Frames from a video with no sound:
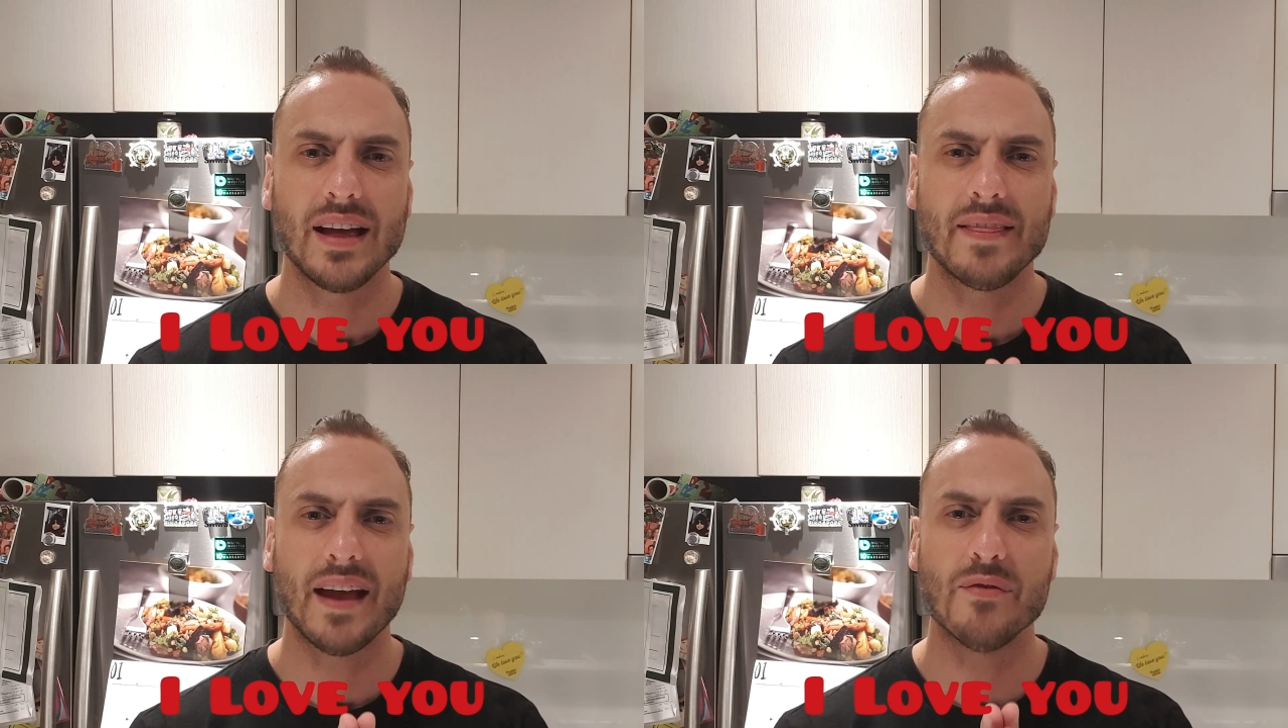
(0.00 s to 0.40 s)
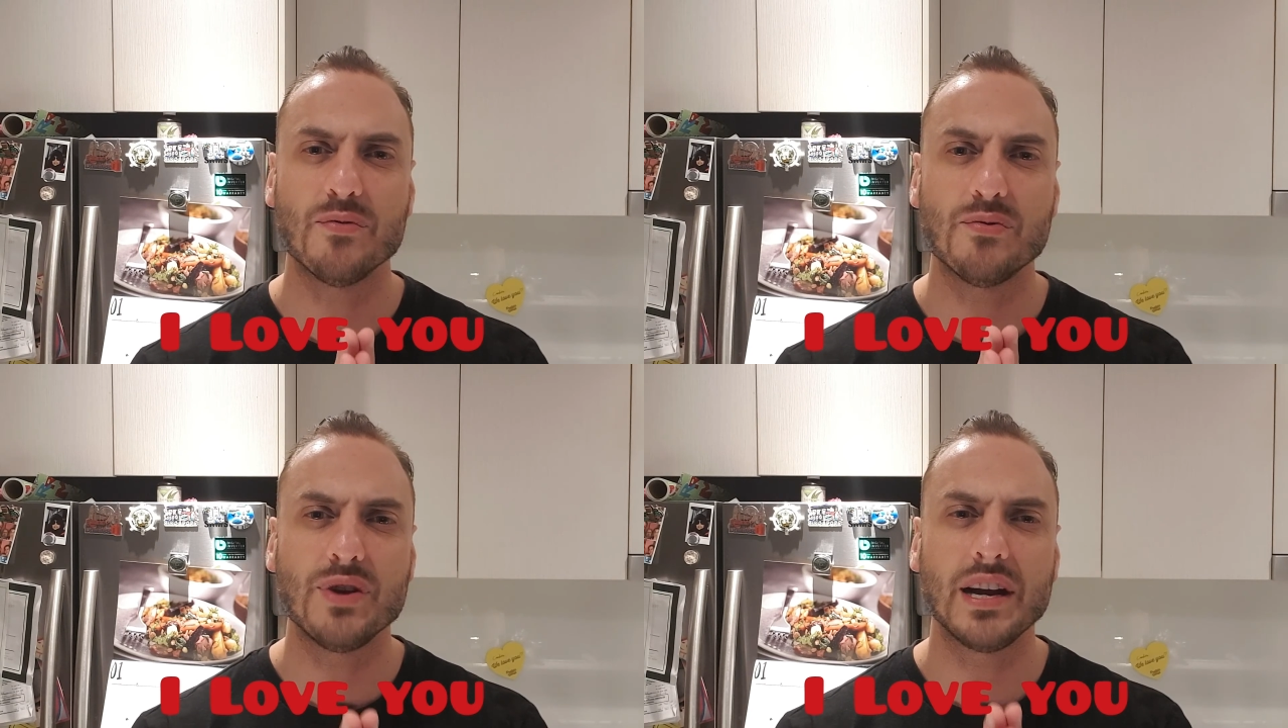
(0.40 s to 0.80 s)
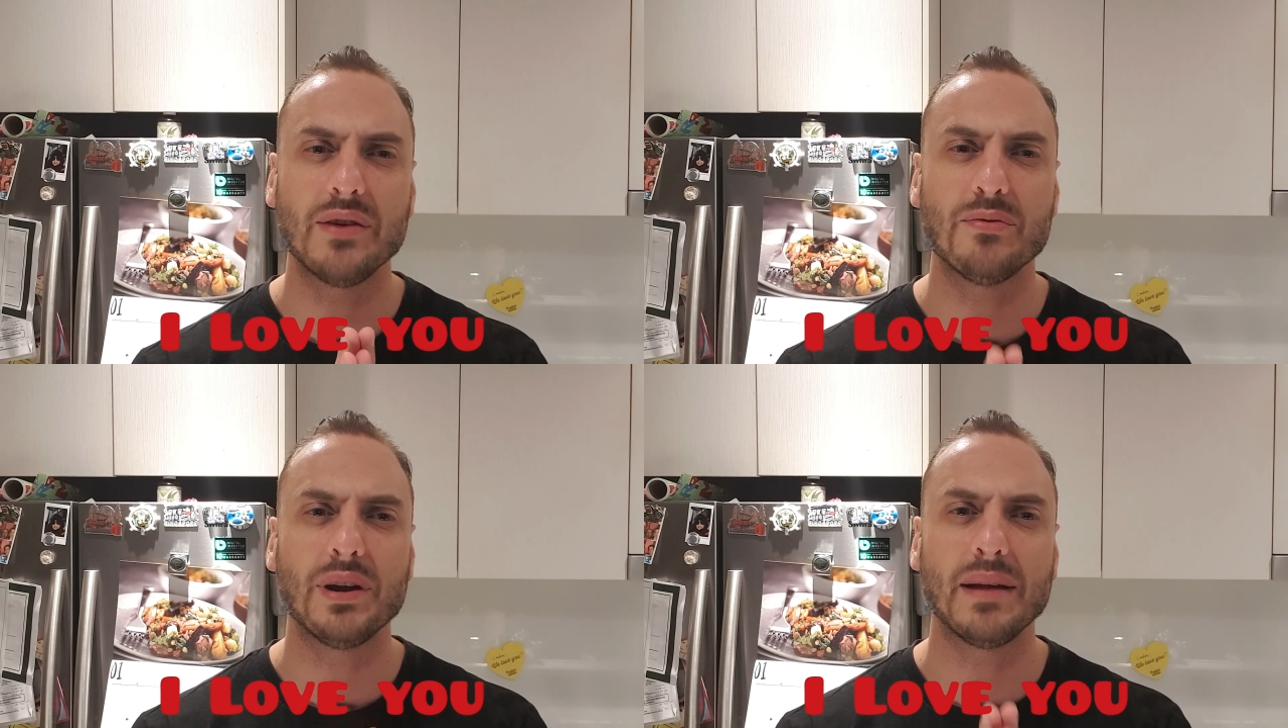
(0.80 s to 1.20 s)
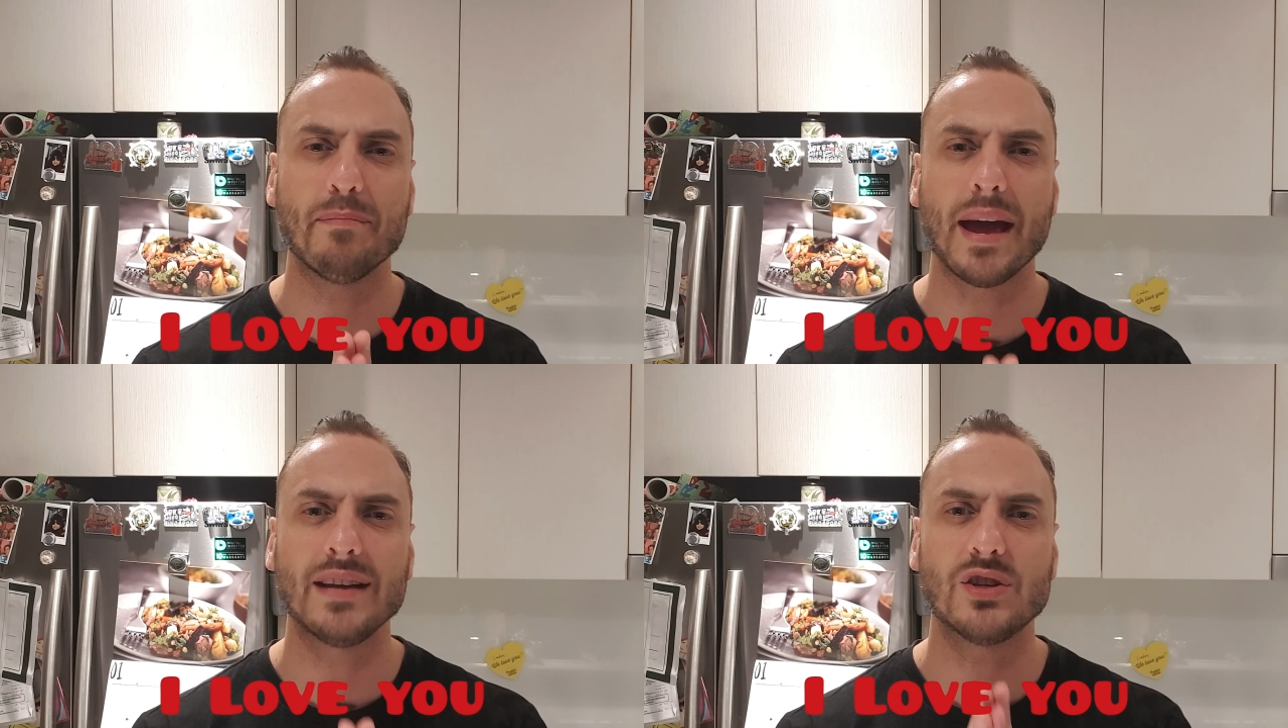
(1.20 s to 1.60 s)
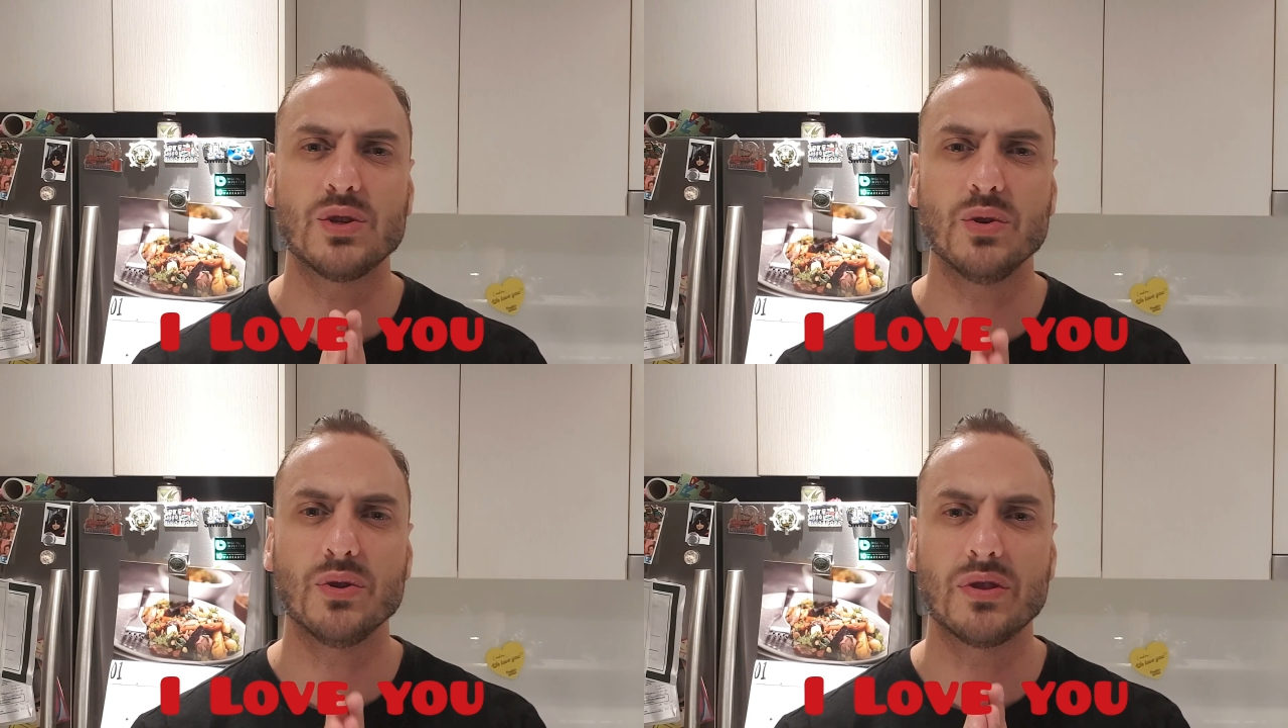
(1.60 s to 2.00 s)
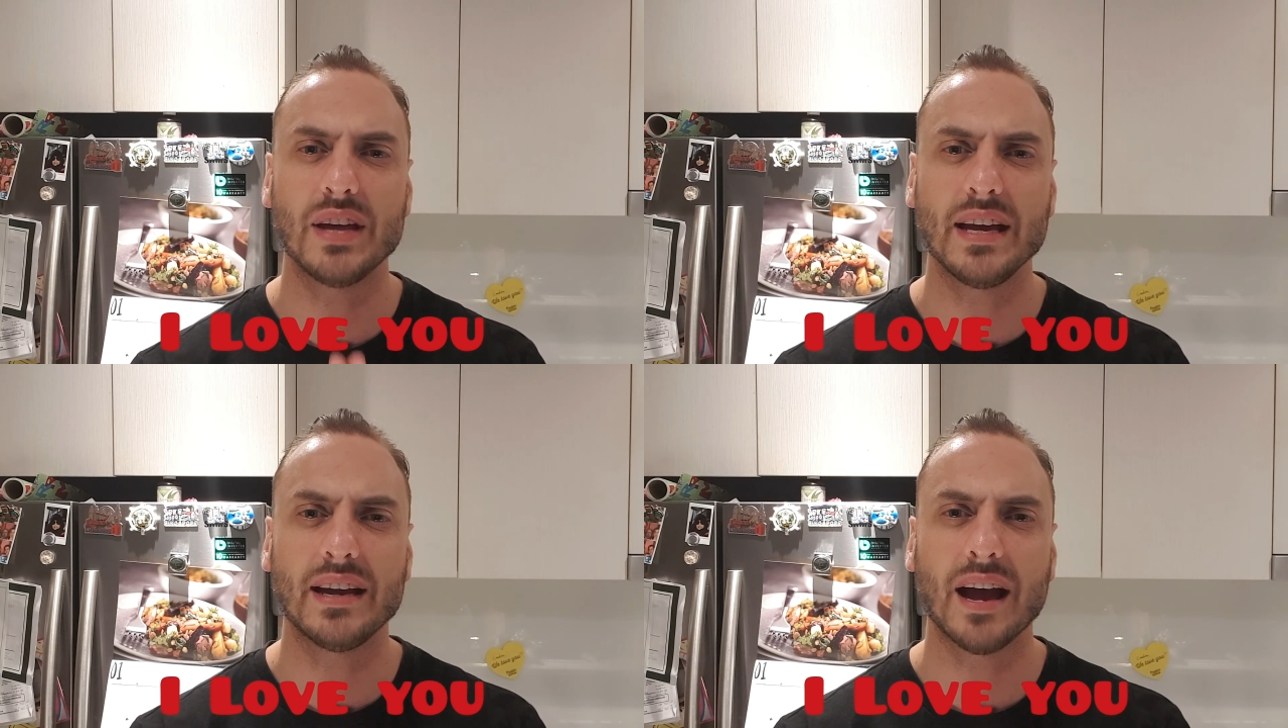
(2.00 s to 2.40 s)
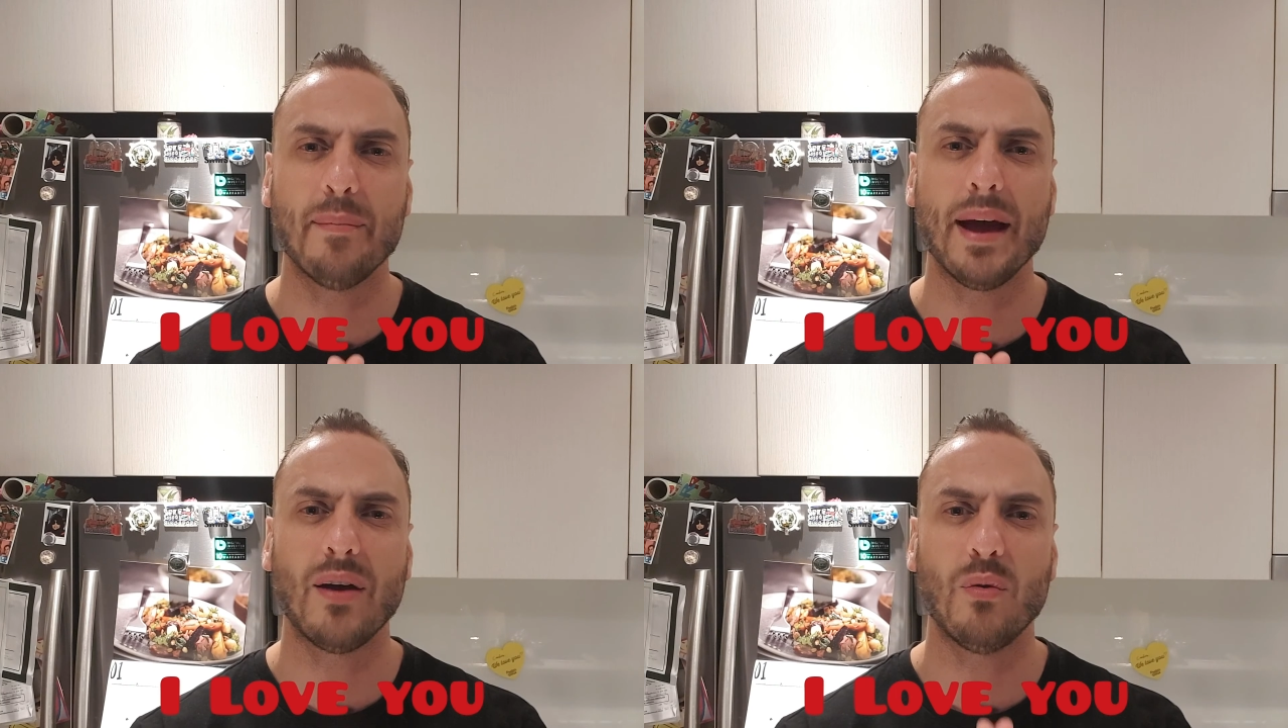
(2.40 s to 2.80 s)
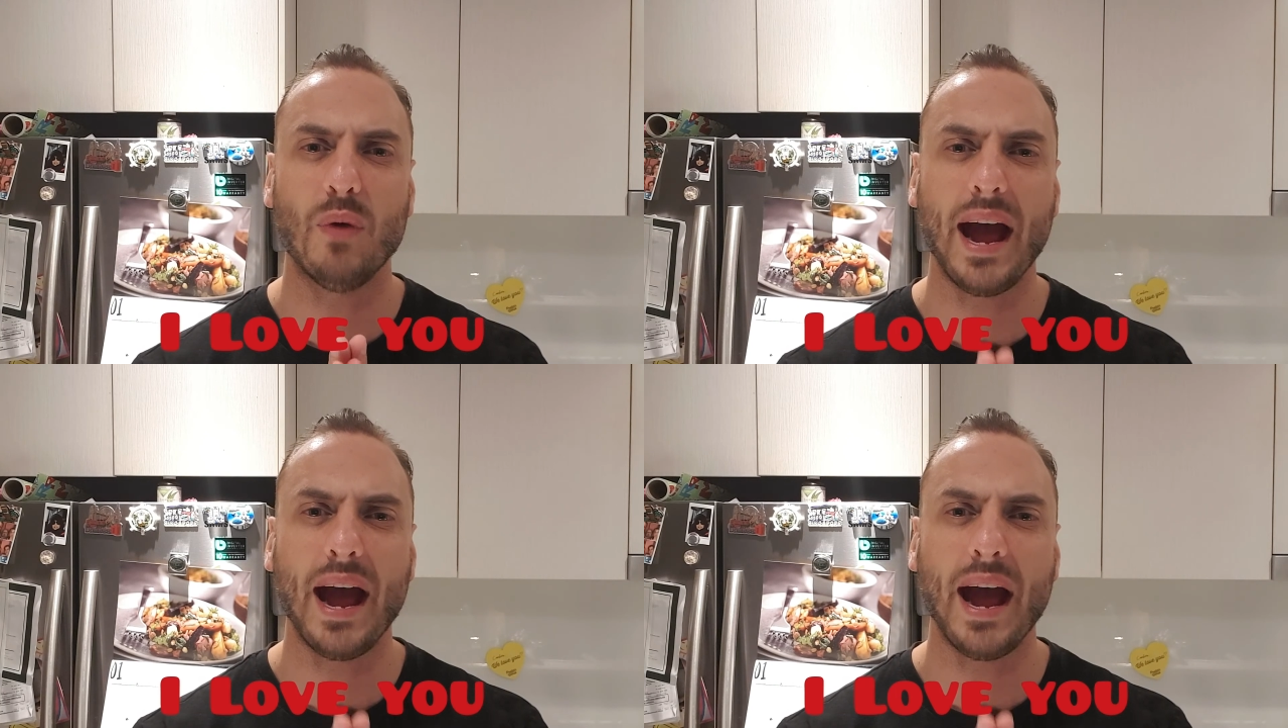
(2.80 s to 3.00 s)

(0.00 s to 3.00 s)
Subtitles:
that really, really makes you think about